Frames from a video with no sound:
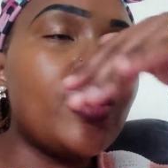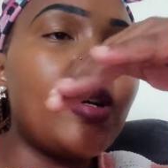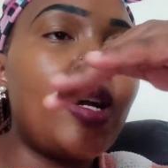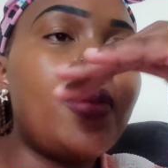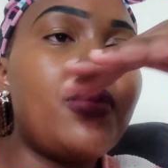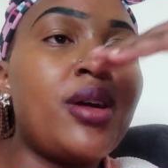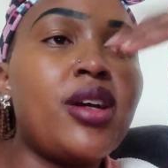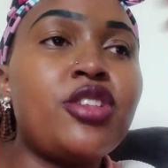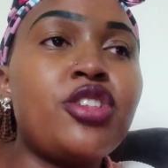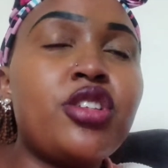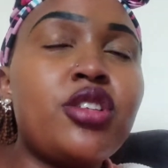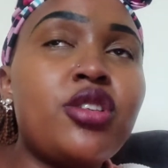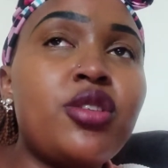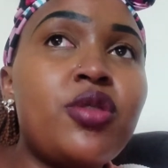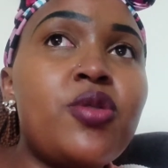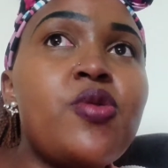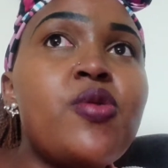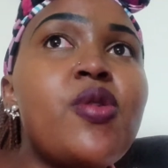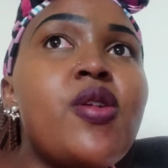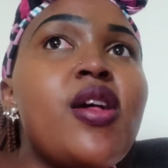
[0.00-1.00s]
So I'm urging
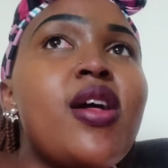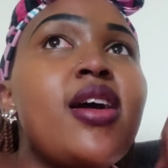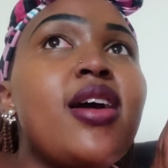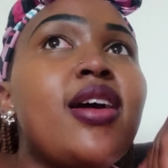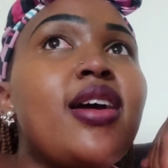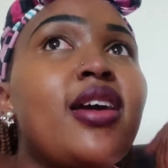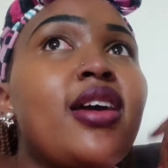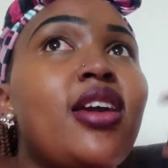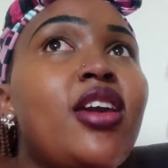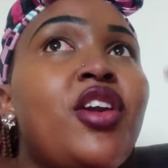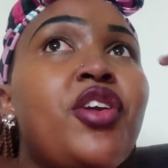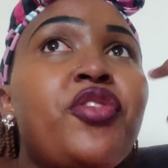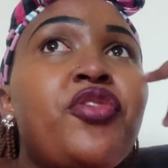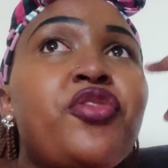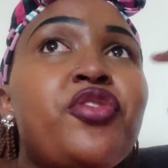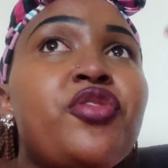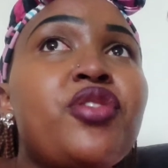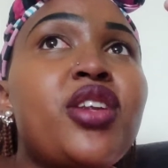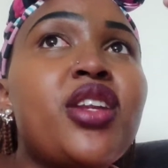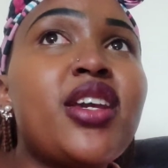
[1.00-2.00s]
you,
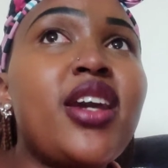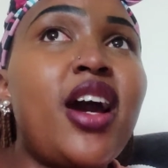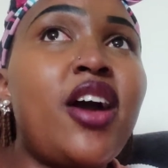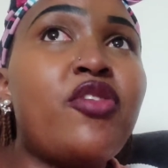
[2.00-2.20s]
if you really